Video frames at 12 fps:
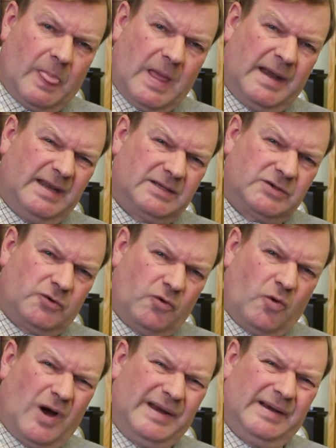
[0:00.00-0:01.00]
And it's
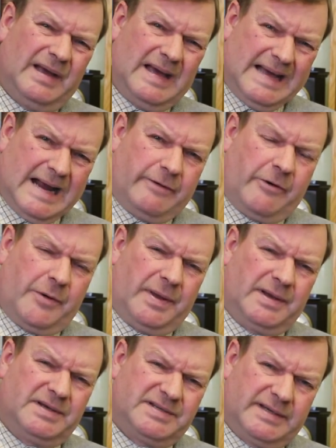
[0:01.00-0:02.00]
quite a
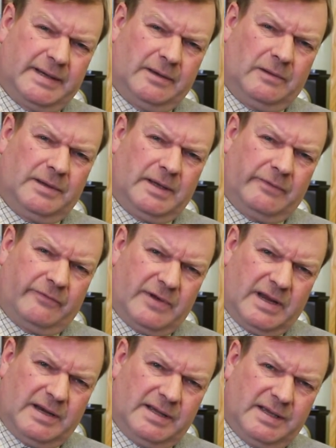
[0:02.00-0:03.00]
harrowing tale, it
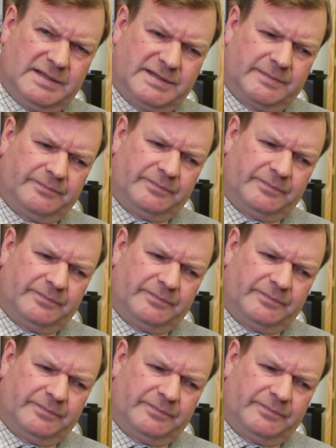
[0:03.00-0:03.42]
really is.